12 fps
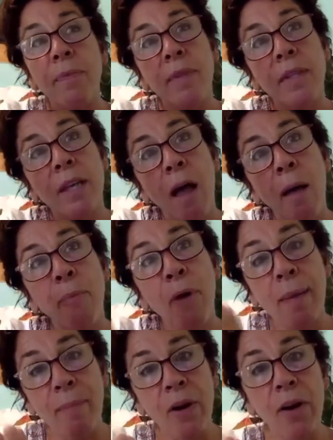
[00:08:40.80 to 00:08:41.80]
come
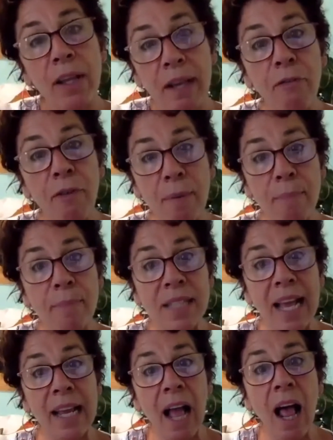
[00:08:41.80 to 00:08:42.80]
primarily from
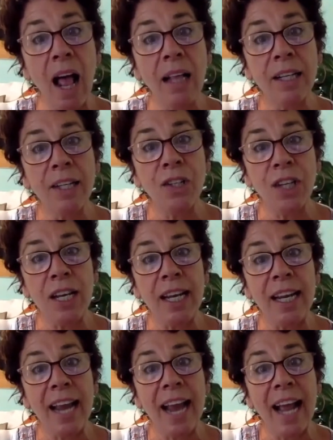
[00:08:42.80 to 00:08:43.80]

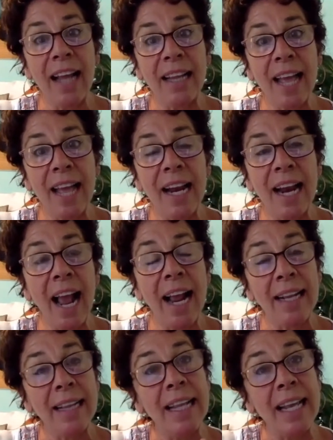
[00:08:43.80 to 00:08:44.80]
psychology, and then
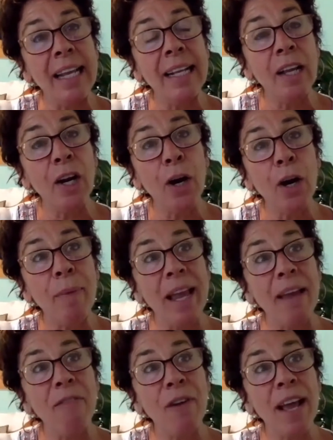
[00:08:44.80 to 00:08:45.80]
I think there are
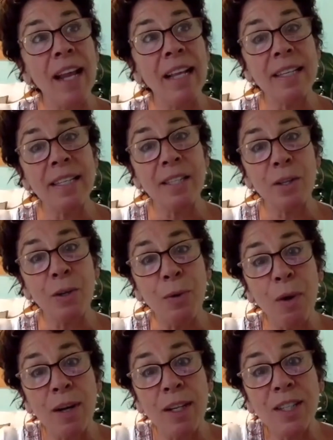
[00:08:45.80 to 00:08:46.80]
behavior analysts who
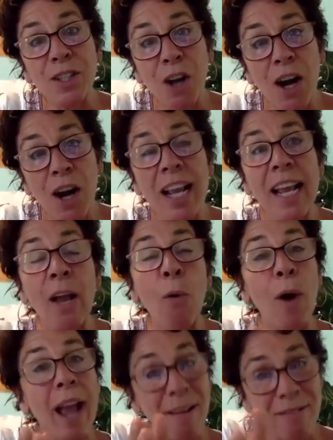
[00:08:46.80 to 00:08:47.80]
are starting
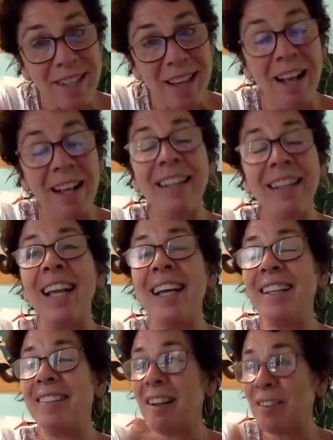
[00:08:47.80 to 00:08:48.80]
or have done, like
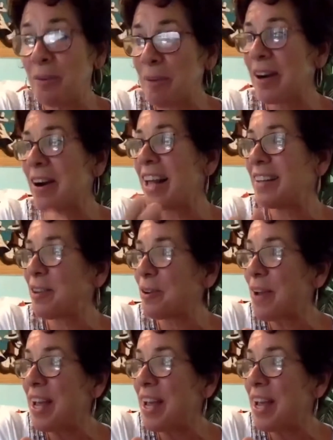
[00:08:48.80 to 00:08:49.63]
Dr. Moderato,